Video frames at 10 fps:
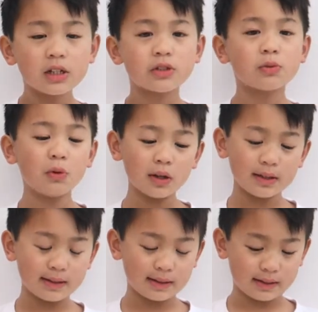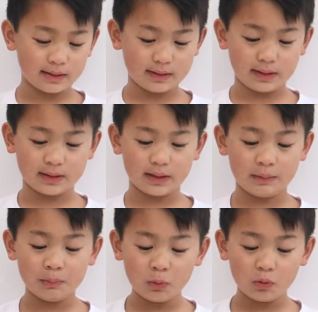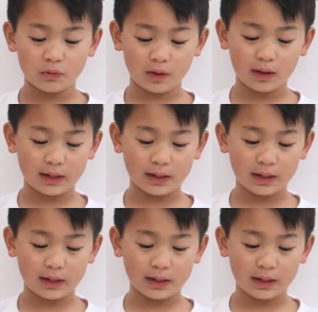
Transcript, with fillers: So what it is a mover,